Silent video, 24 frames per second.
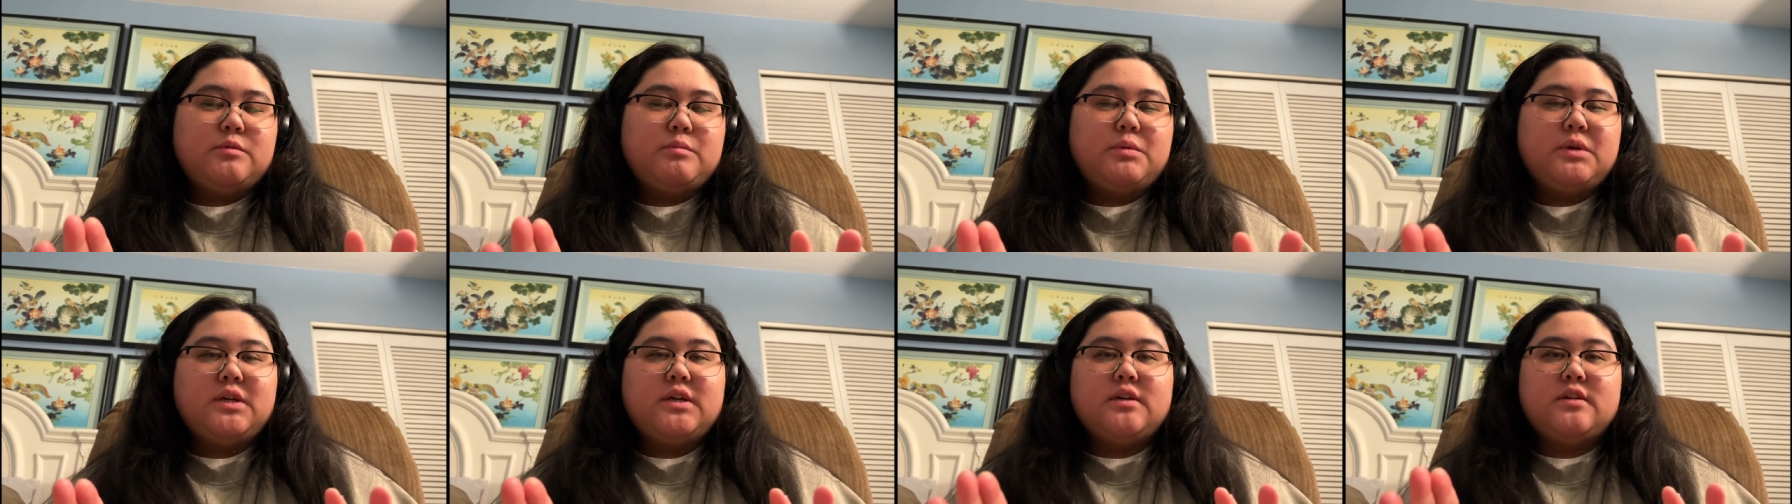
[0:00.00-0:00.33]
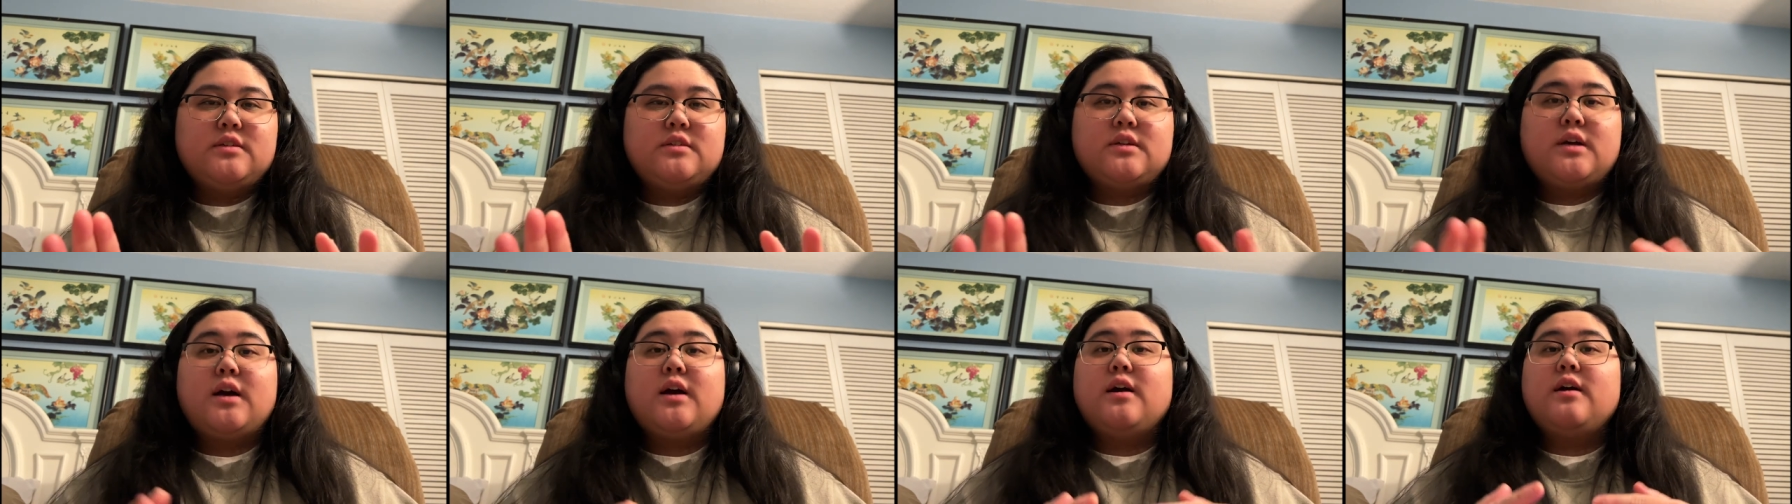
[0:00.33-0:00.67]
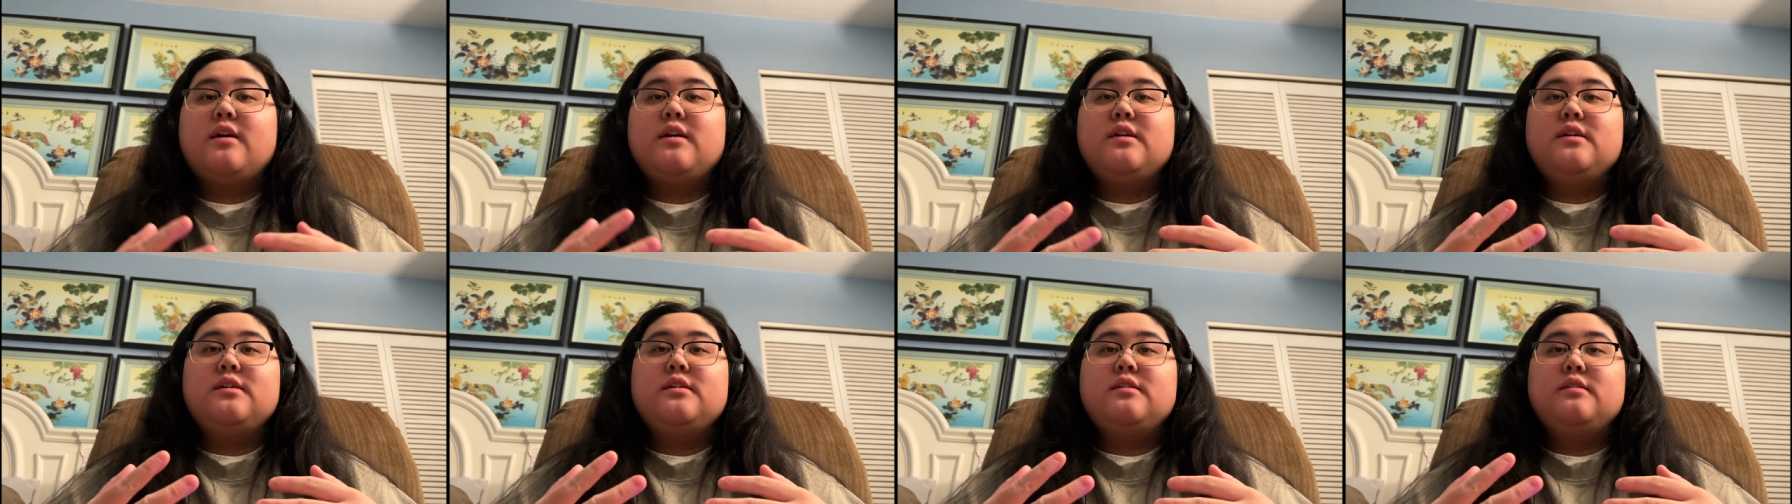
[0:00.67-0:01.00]
because
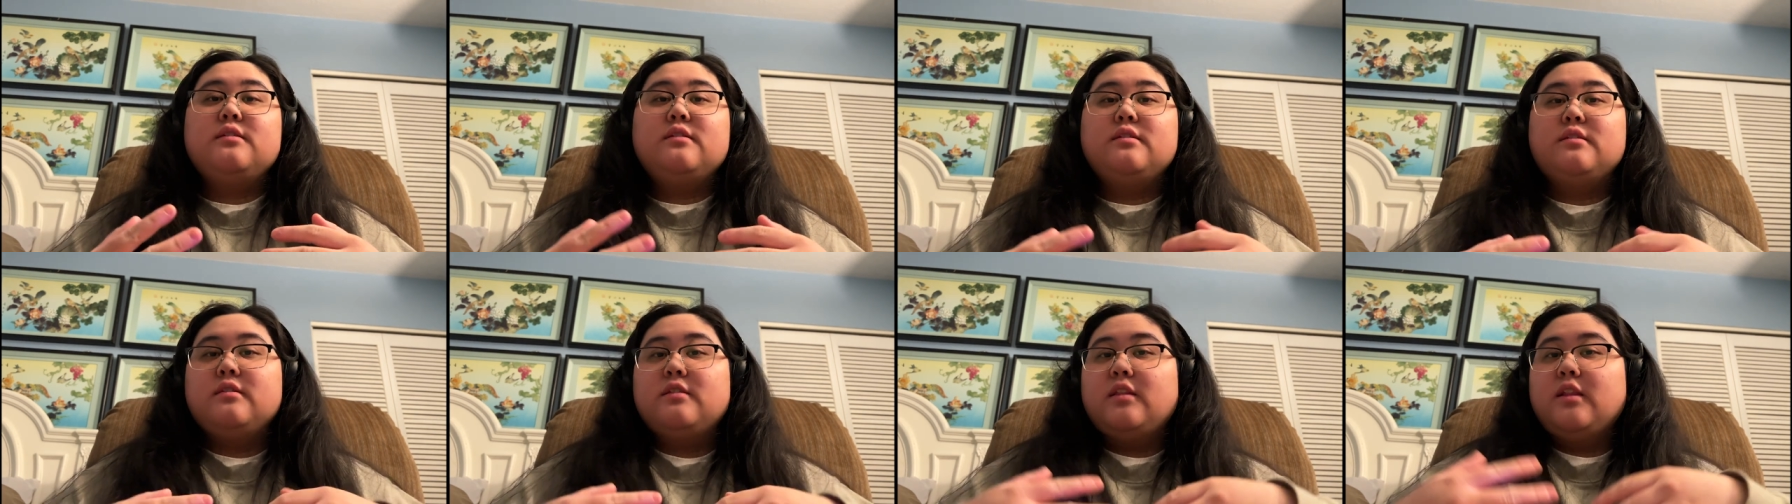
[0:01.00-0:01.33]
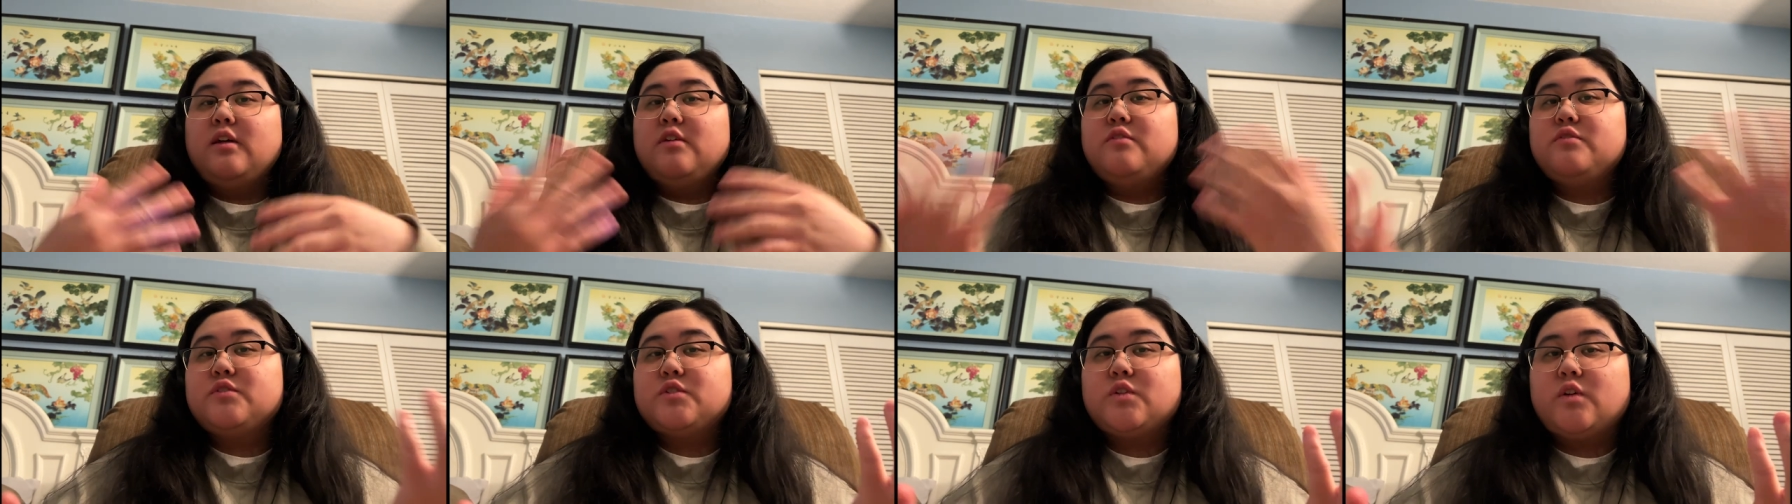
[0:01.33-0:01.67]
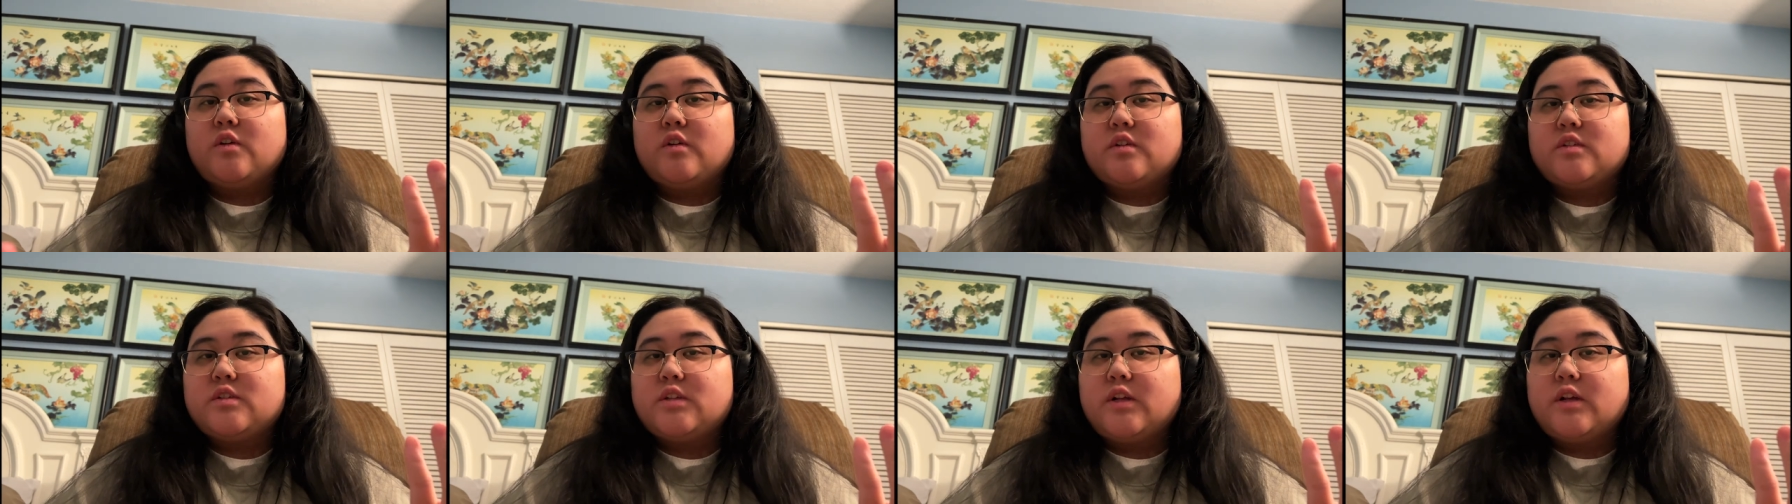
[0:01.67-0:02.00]
I love
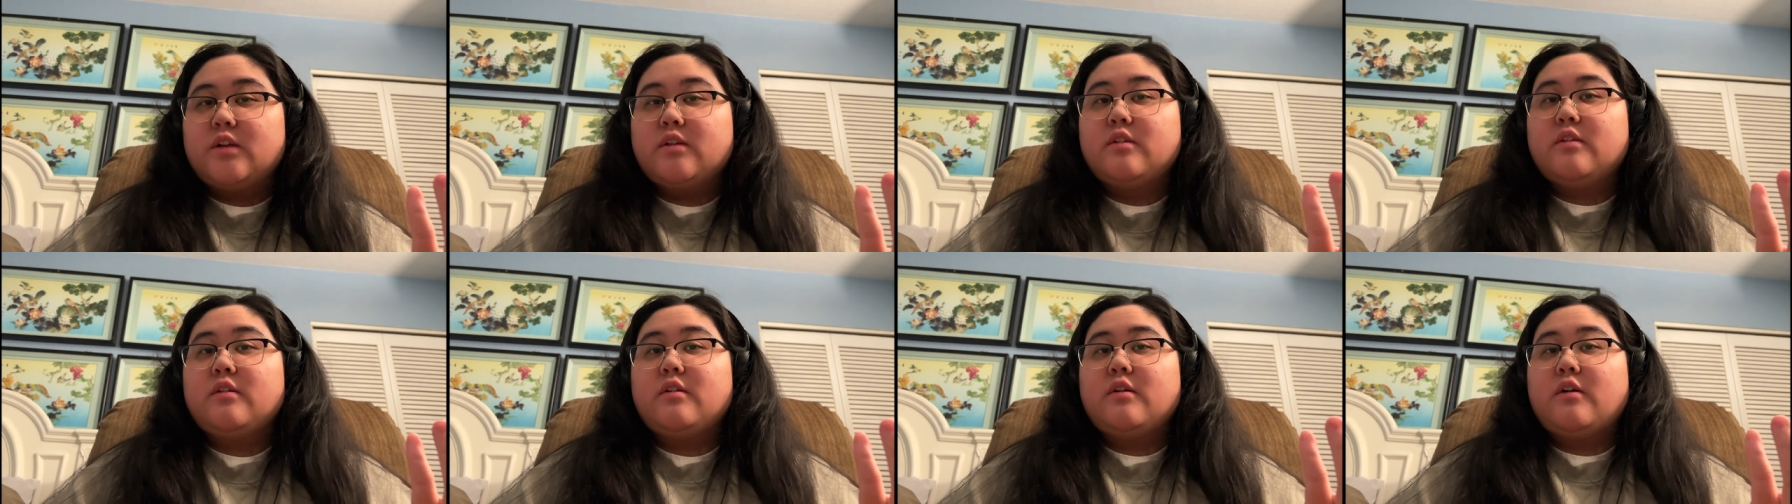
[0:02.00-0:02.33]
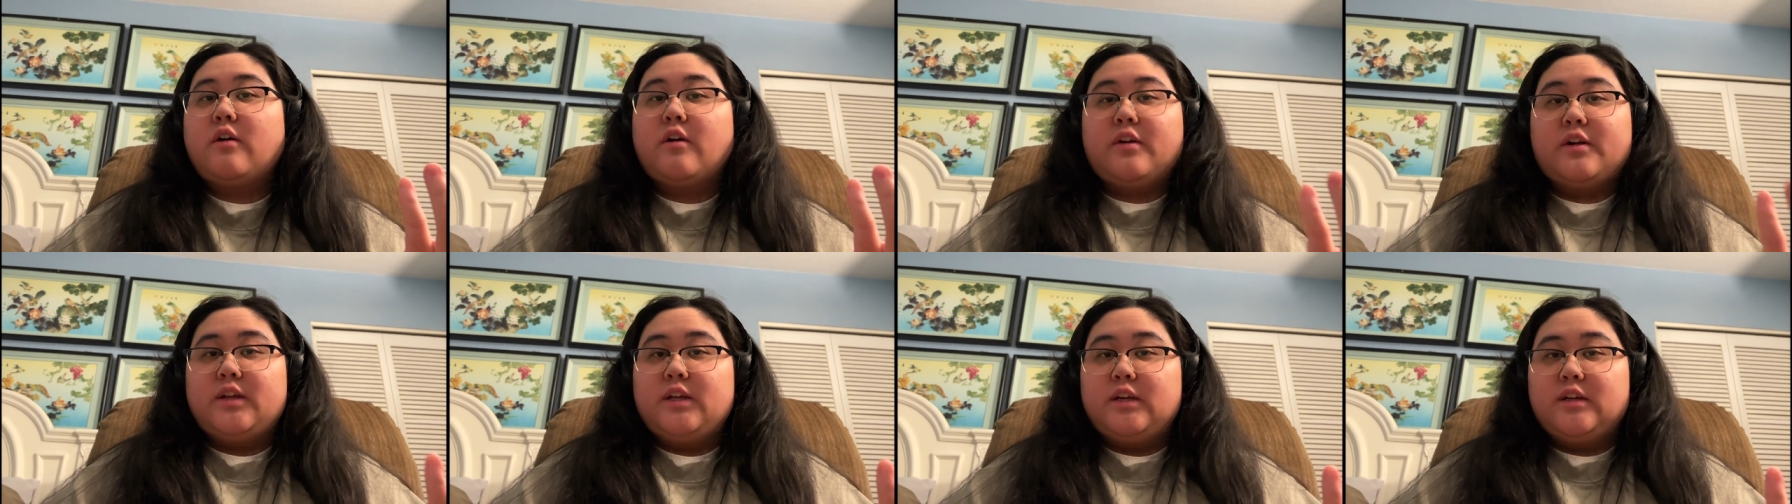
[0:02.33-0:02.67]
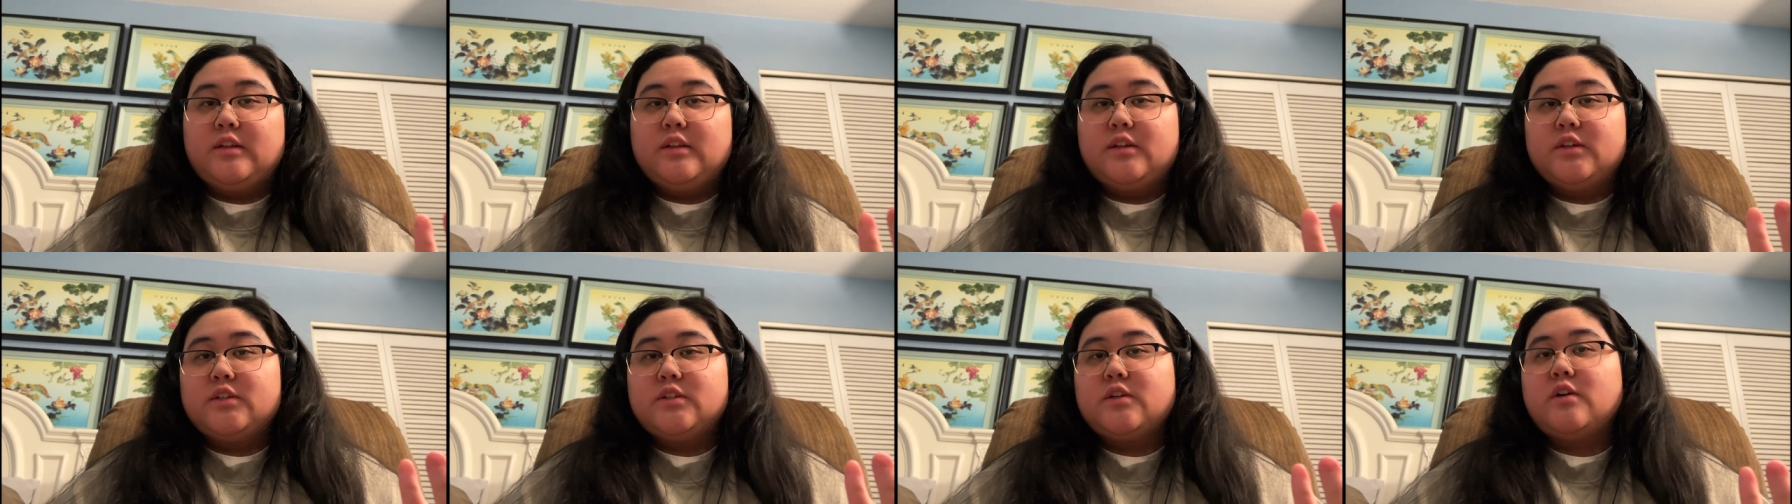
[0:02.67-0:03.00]
songs that aren't
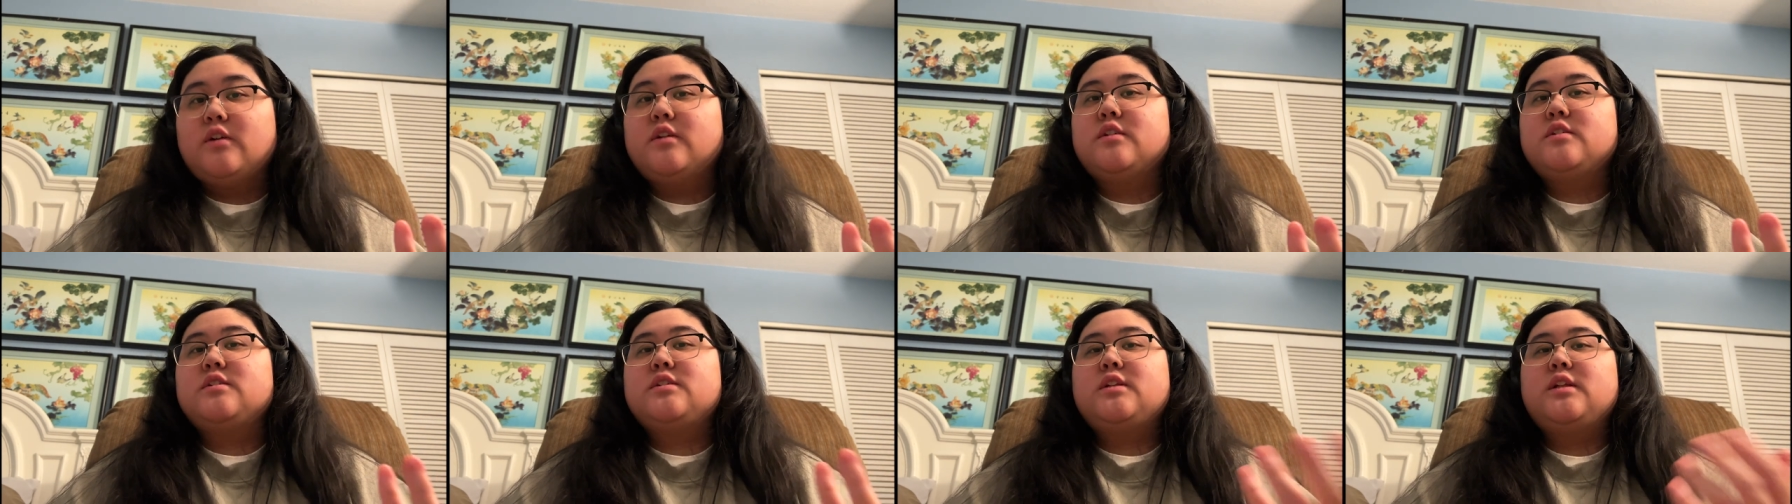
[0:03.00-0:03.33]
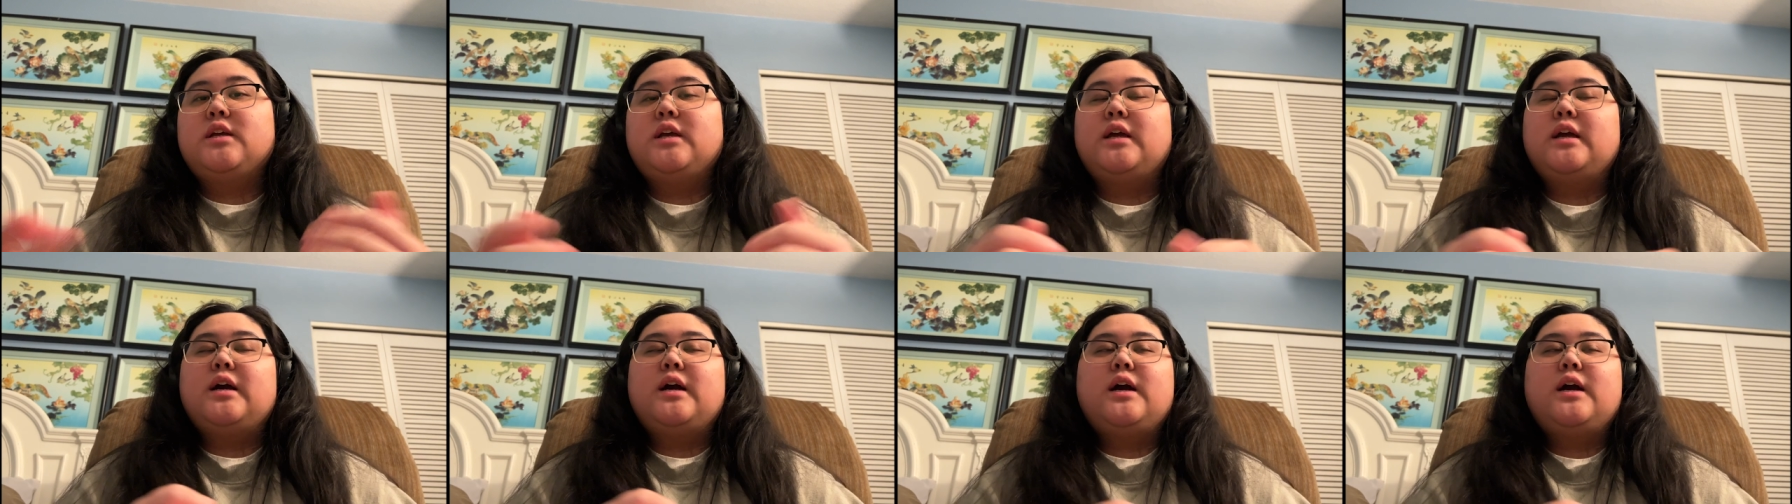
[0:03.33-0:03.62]
English, honestly.